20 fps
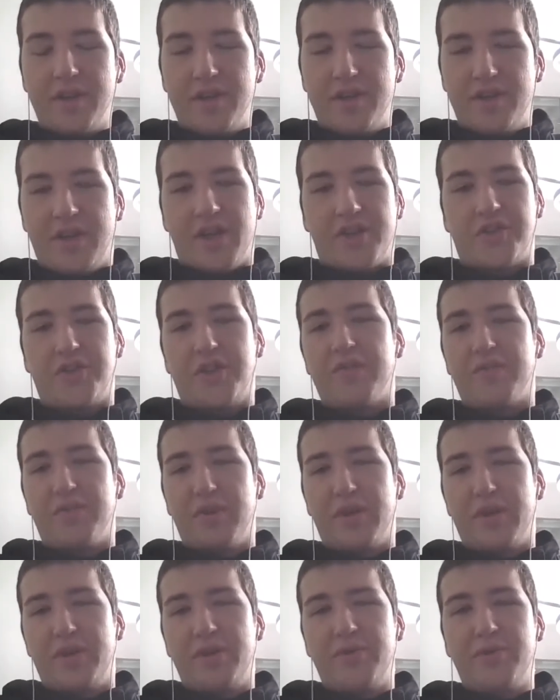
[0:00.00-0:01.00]
Yeah. So you
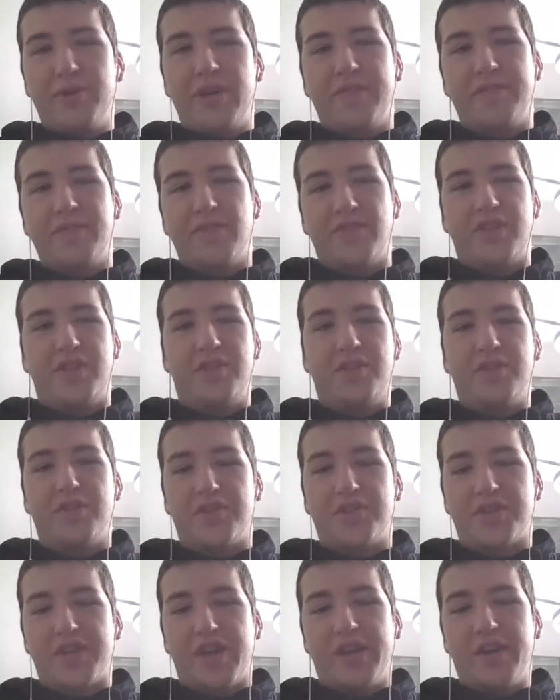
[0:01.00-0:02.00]
really haven't seen the
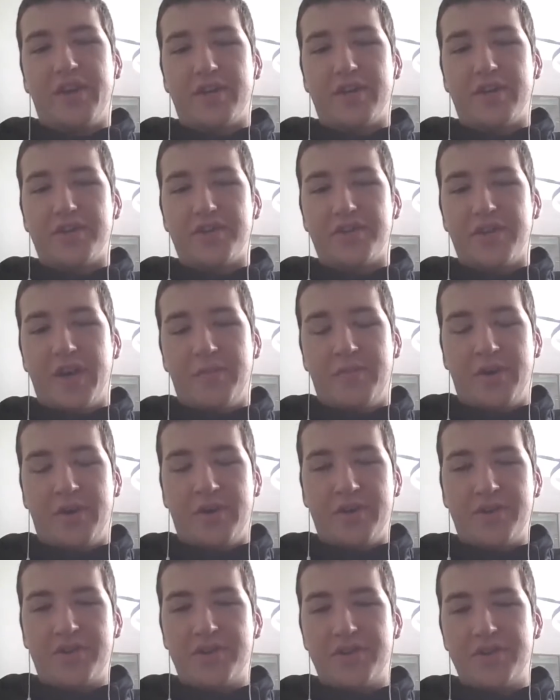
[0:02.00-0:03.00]
Skyhookers that
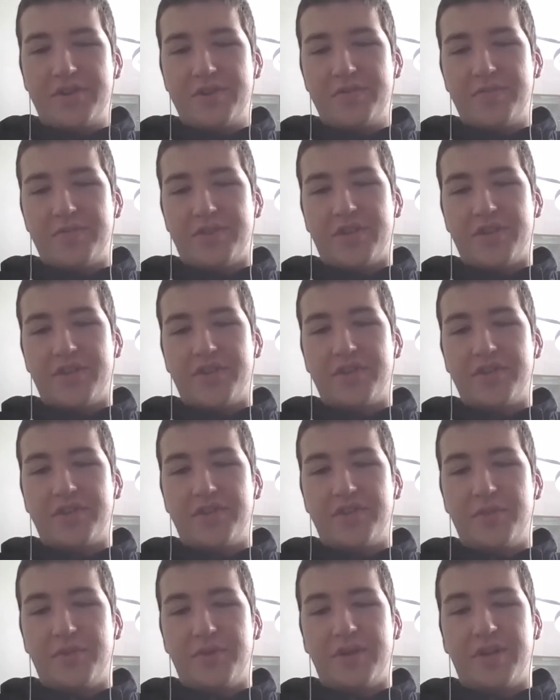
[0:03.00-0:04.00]
much because
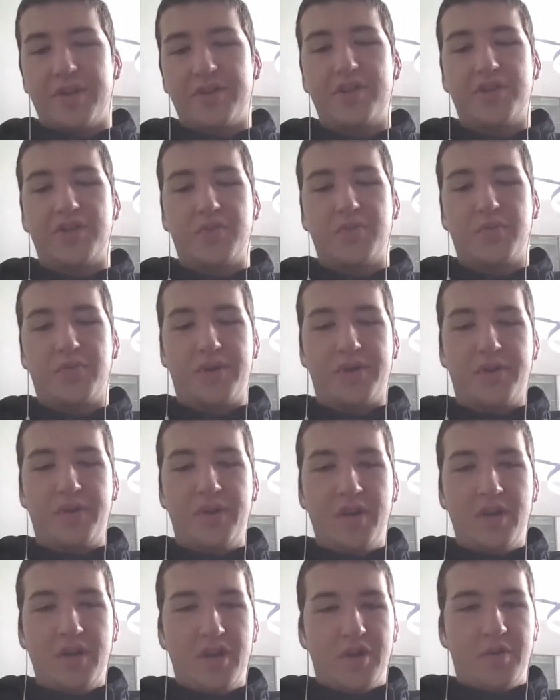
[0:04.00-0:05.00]
you weren't here season one.
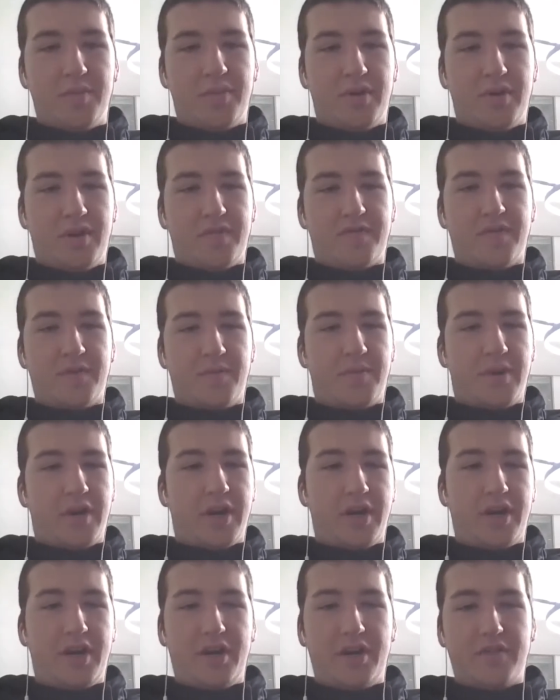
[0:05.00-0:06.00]
But from
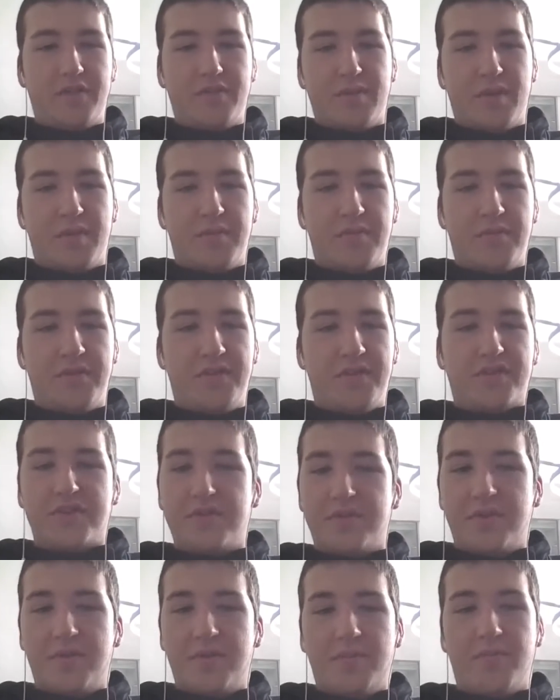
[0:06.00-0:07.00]
my remembrance,
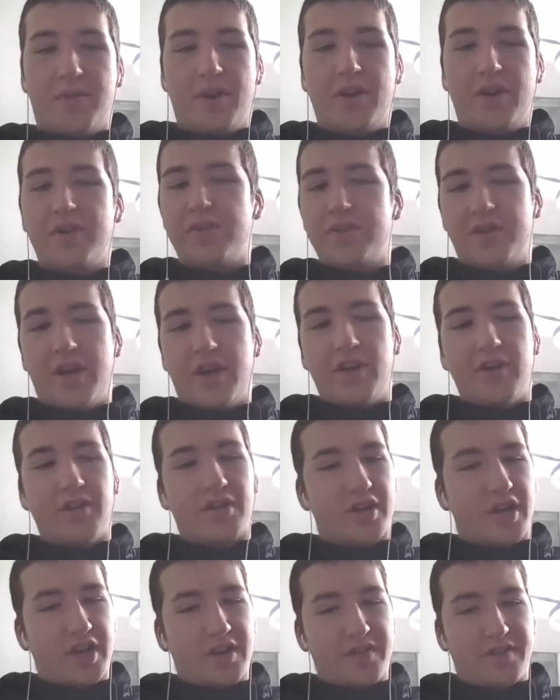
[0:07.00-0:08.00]
Brendan O'Donnell
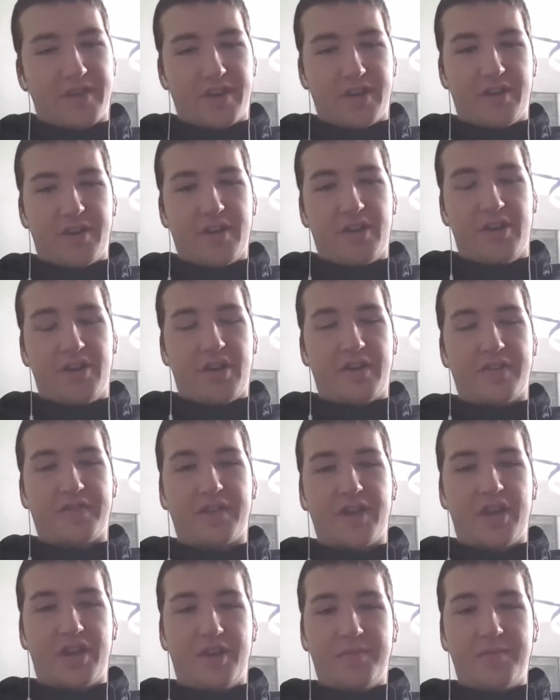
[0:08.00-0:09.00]
kind of had an off
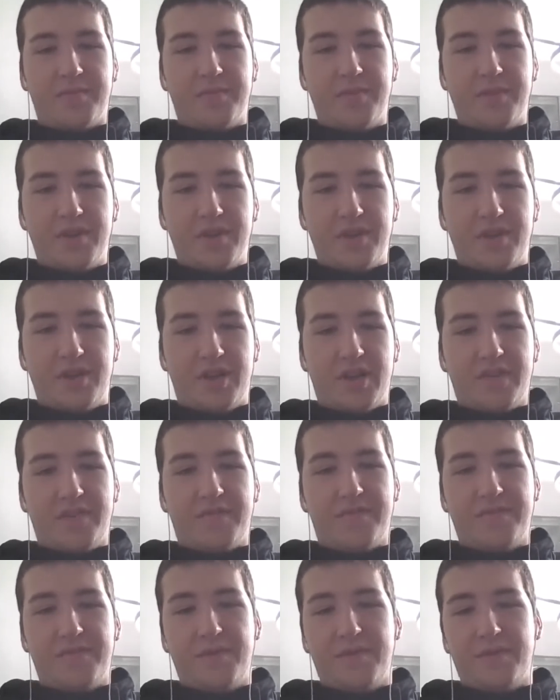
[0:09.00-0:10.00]
game. He
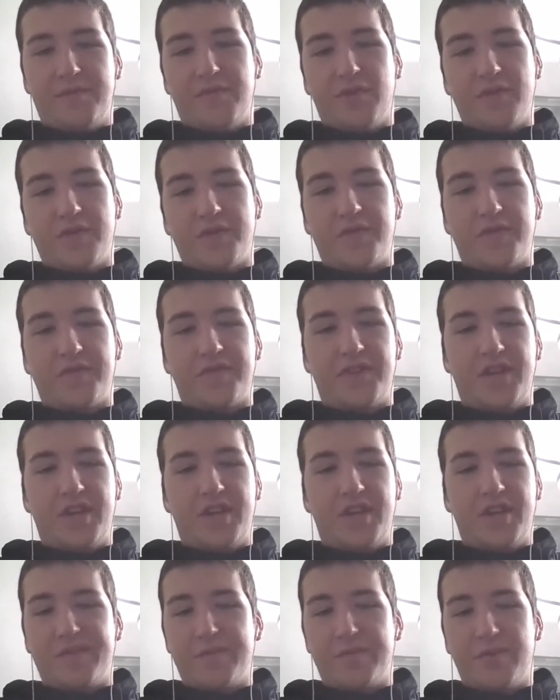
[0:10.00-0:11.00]
had 4 for
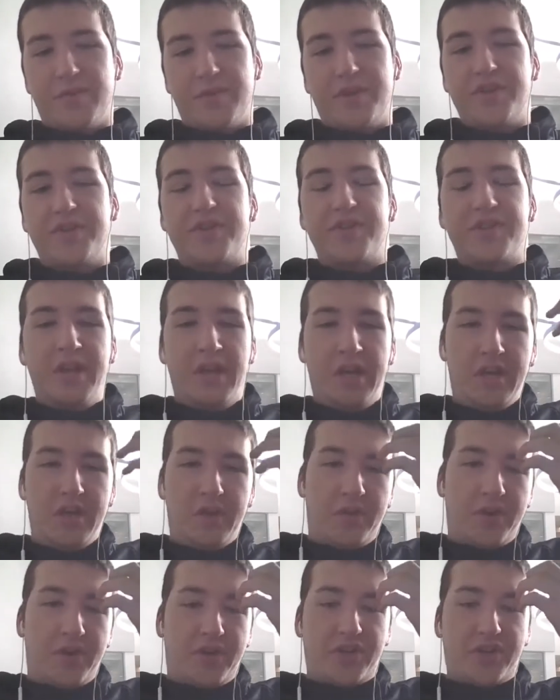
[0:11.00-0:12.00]
15, 11 points,
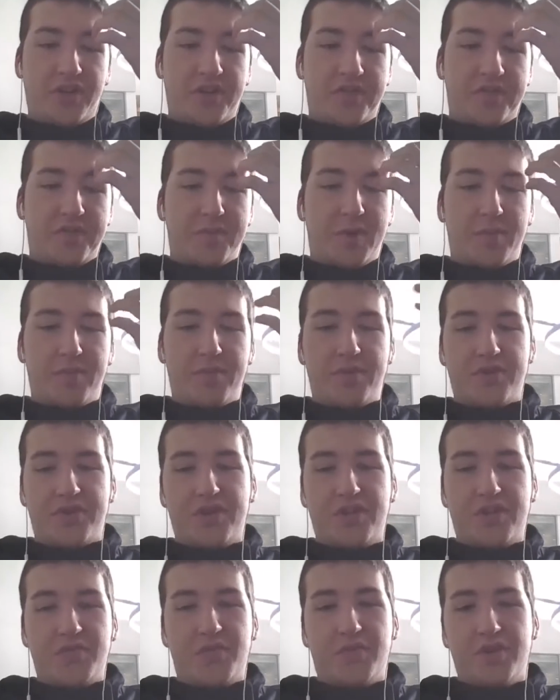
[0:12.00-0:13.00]
which if you remember
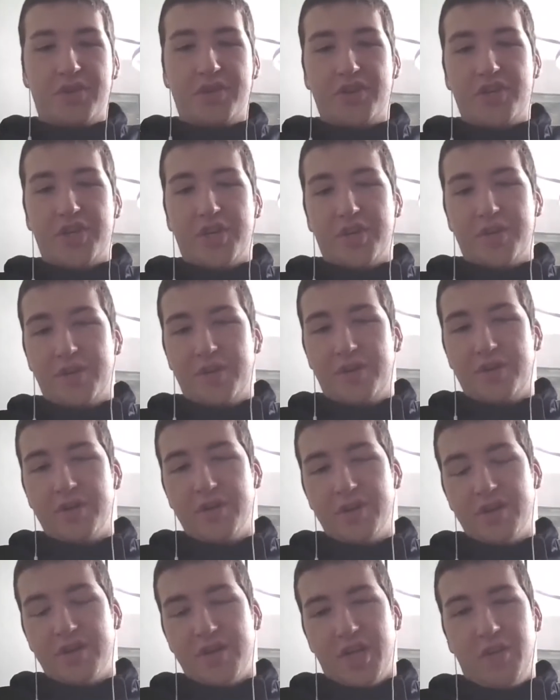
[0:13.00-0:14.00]
season one, Joey,
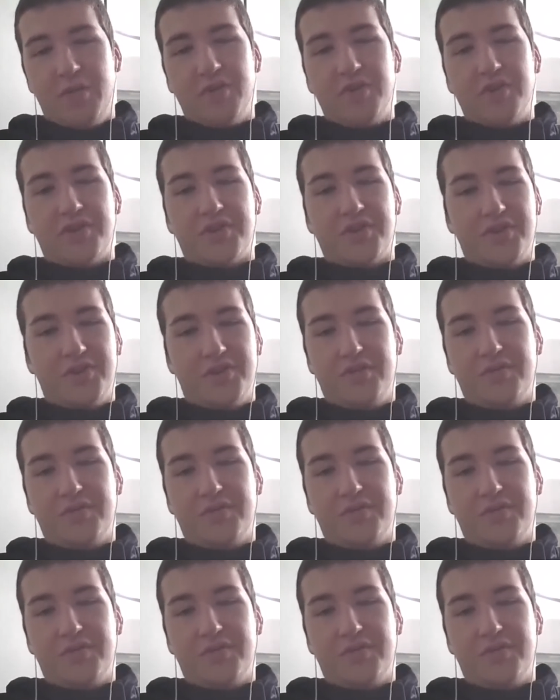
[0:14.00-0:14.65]
he was